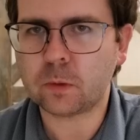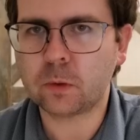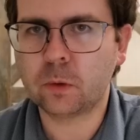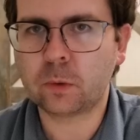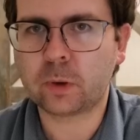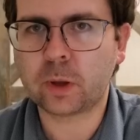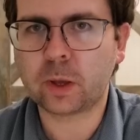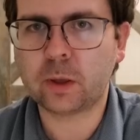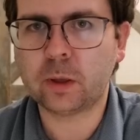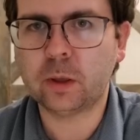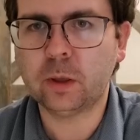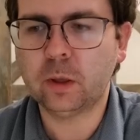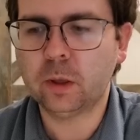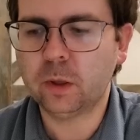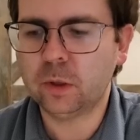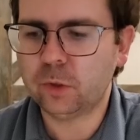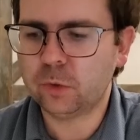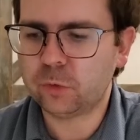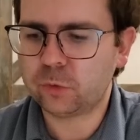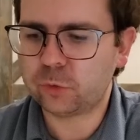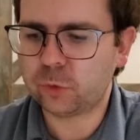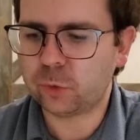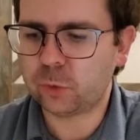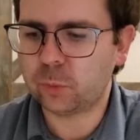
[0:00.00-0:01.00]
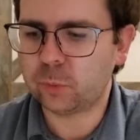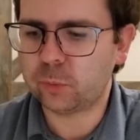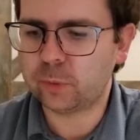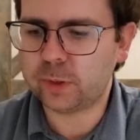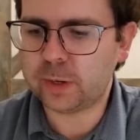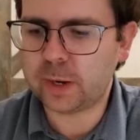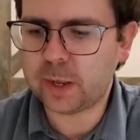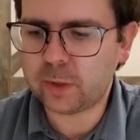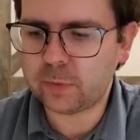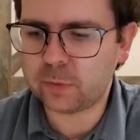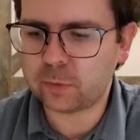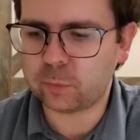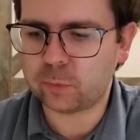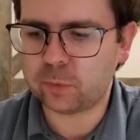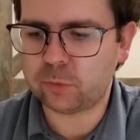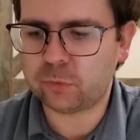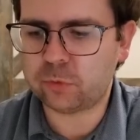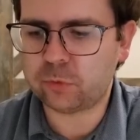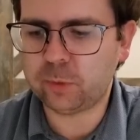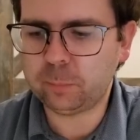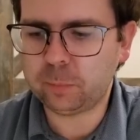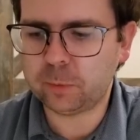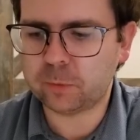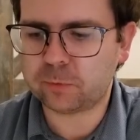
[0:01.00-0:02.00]
Okay, so now that we've
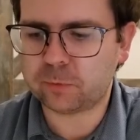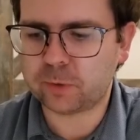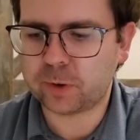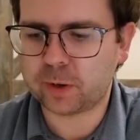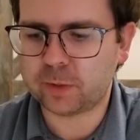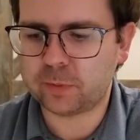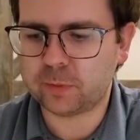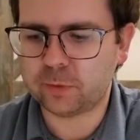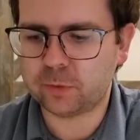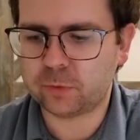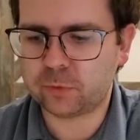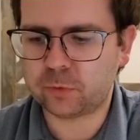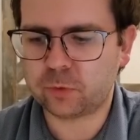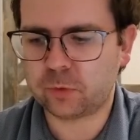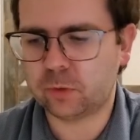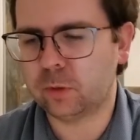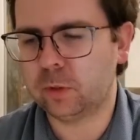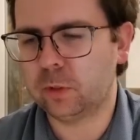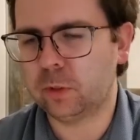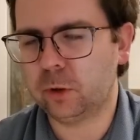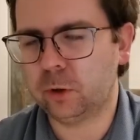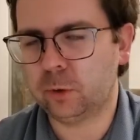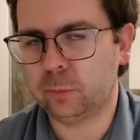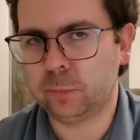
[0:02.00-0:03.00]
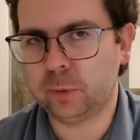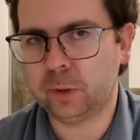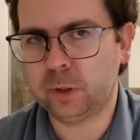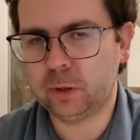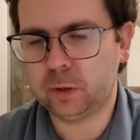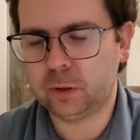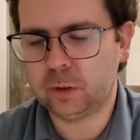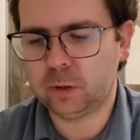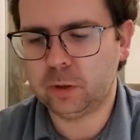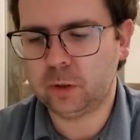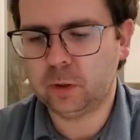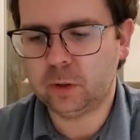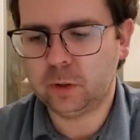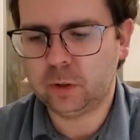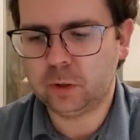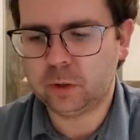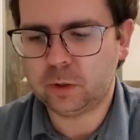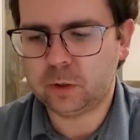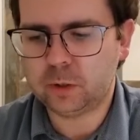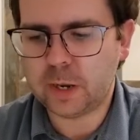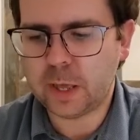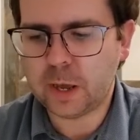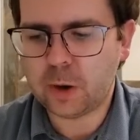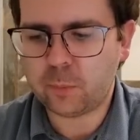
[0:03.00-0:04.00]
simplified this a little bit,
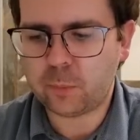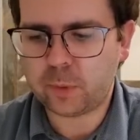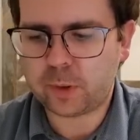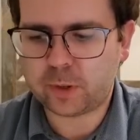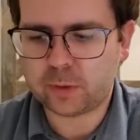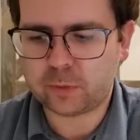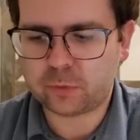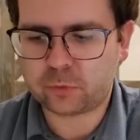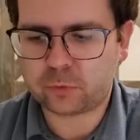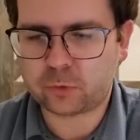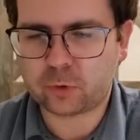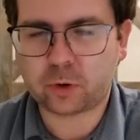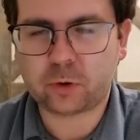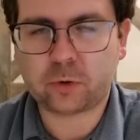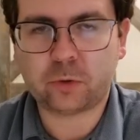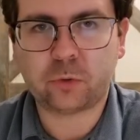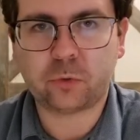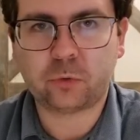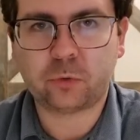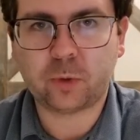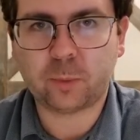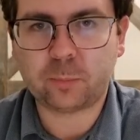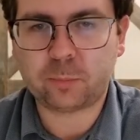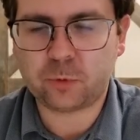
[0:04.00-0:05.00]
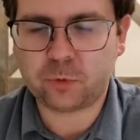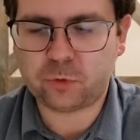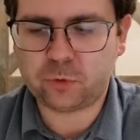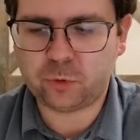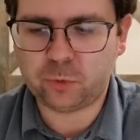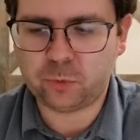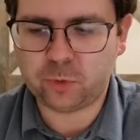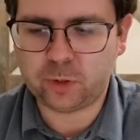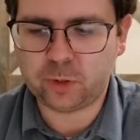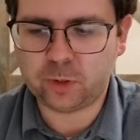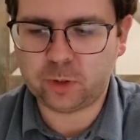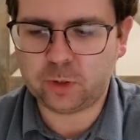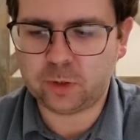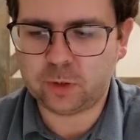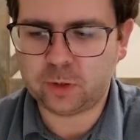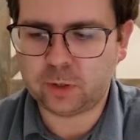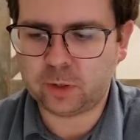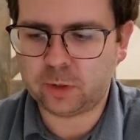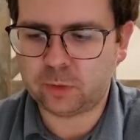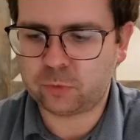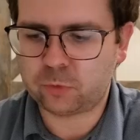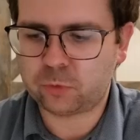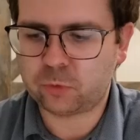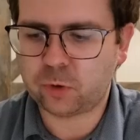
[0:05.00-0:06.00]
now we can start to substitute in
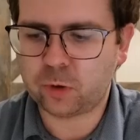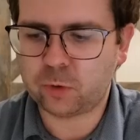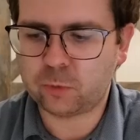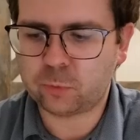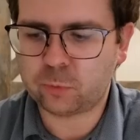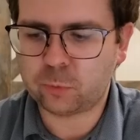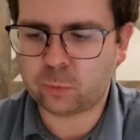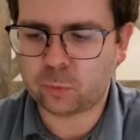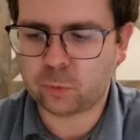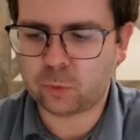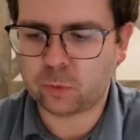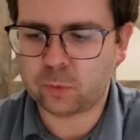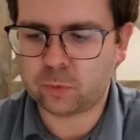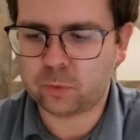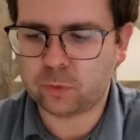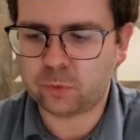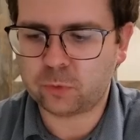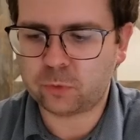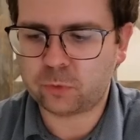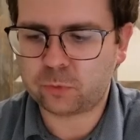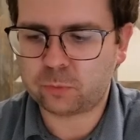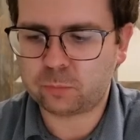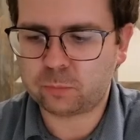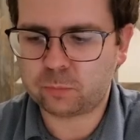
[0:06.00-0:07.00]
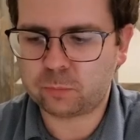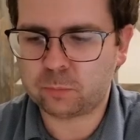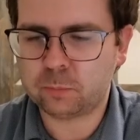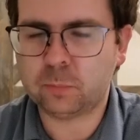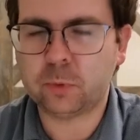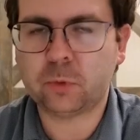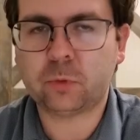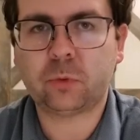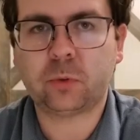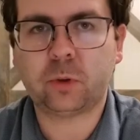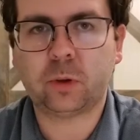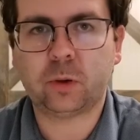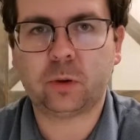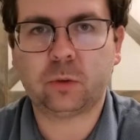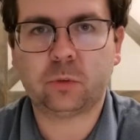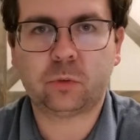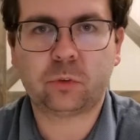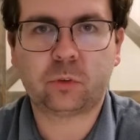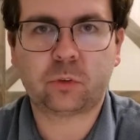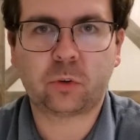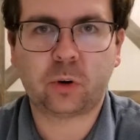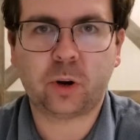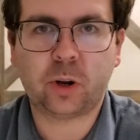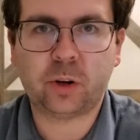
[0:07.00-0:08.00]
and solve for this missing
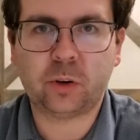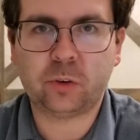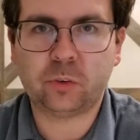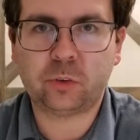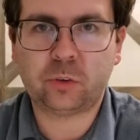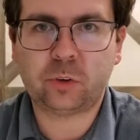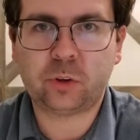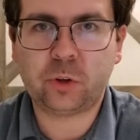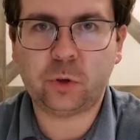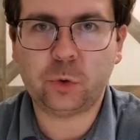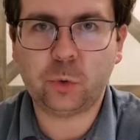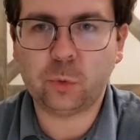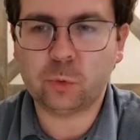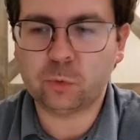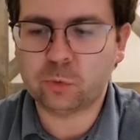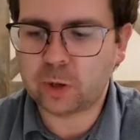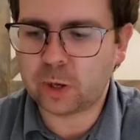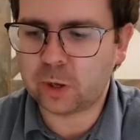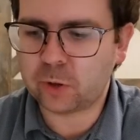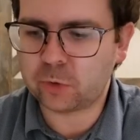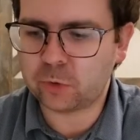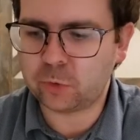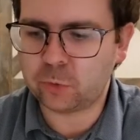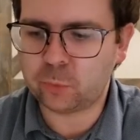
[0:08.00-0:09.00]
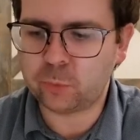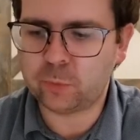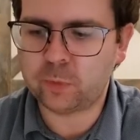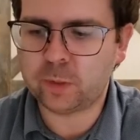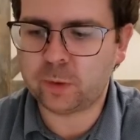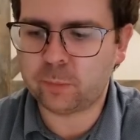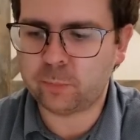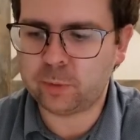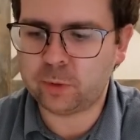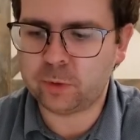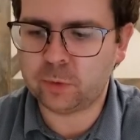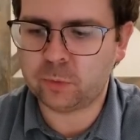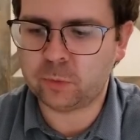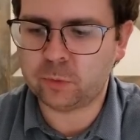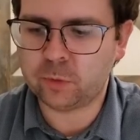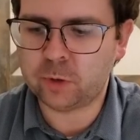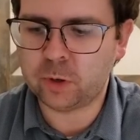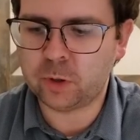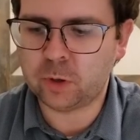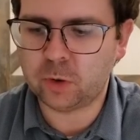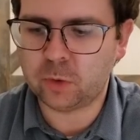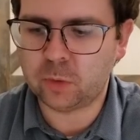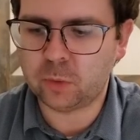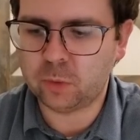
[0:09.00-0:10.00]
strange Q value that we don't
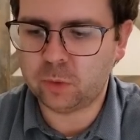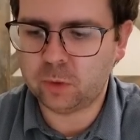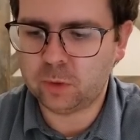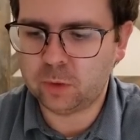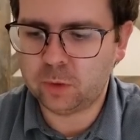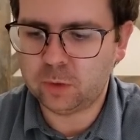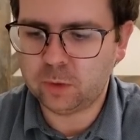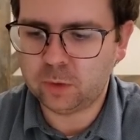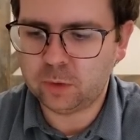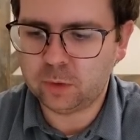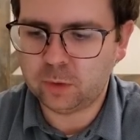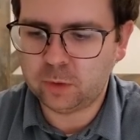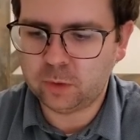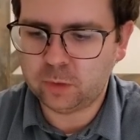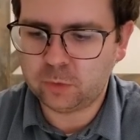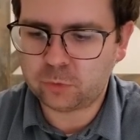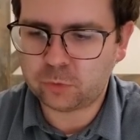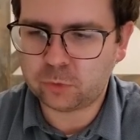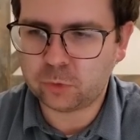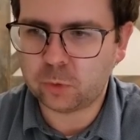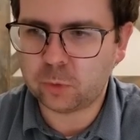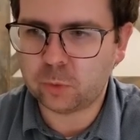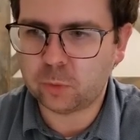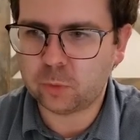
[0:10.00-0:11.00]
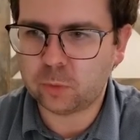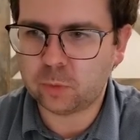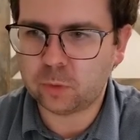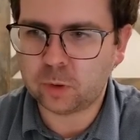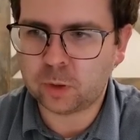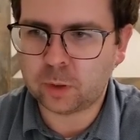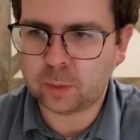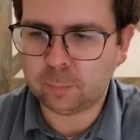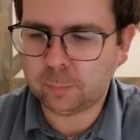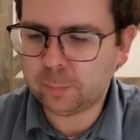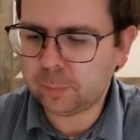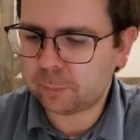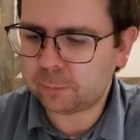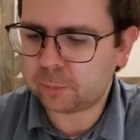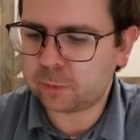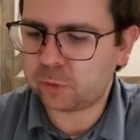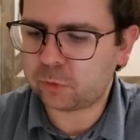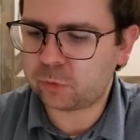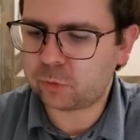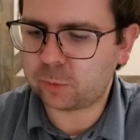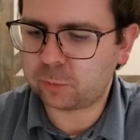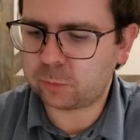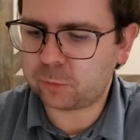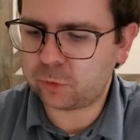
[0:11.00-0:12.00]
know. So I'm going to
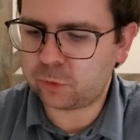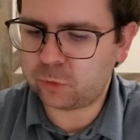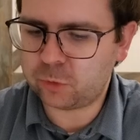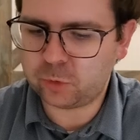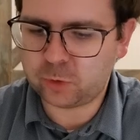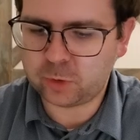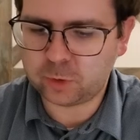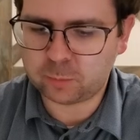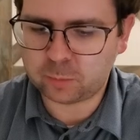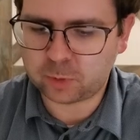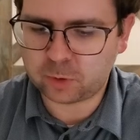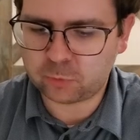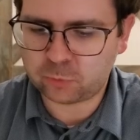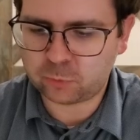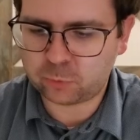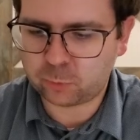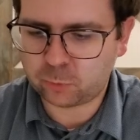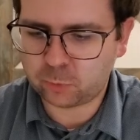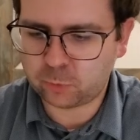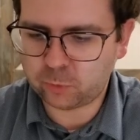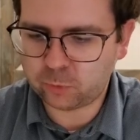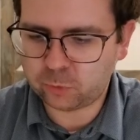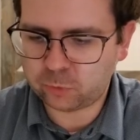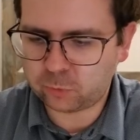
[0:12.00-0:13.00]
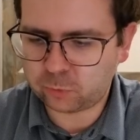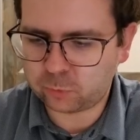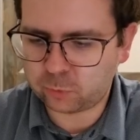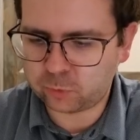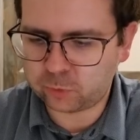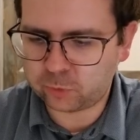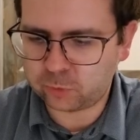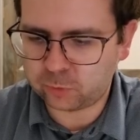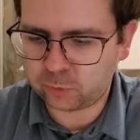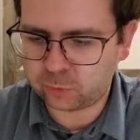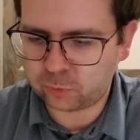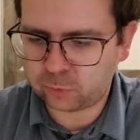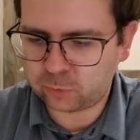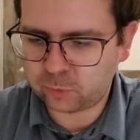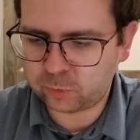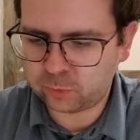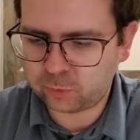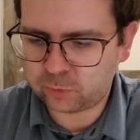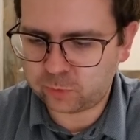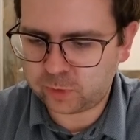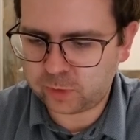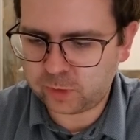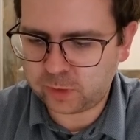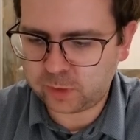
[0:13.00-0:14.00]
substitute in my force, which is
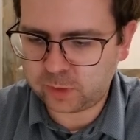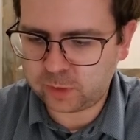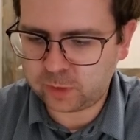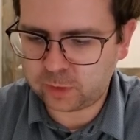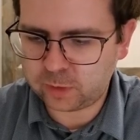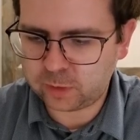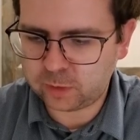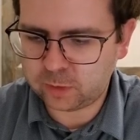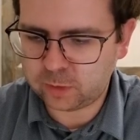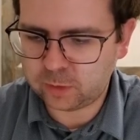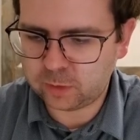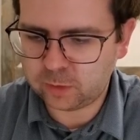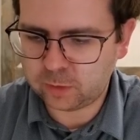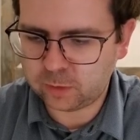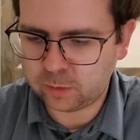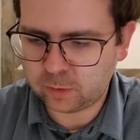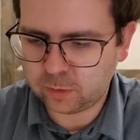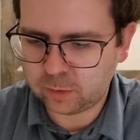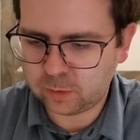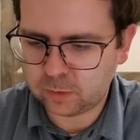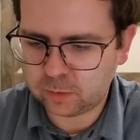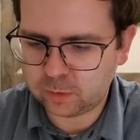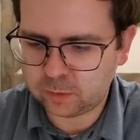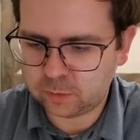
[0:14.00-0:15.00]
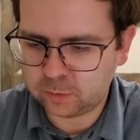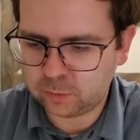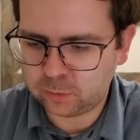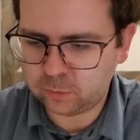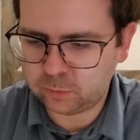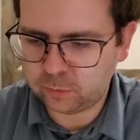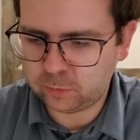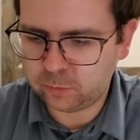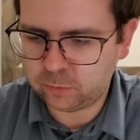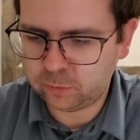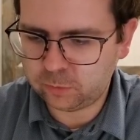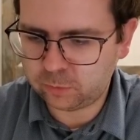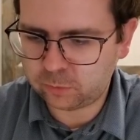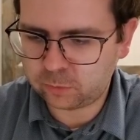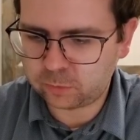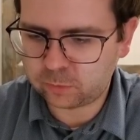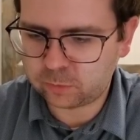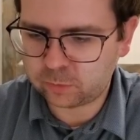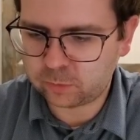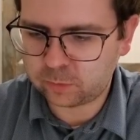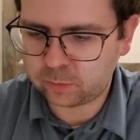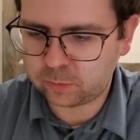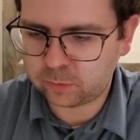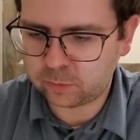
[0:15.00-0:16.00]
15 newtons.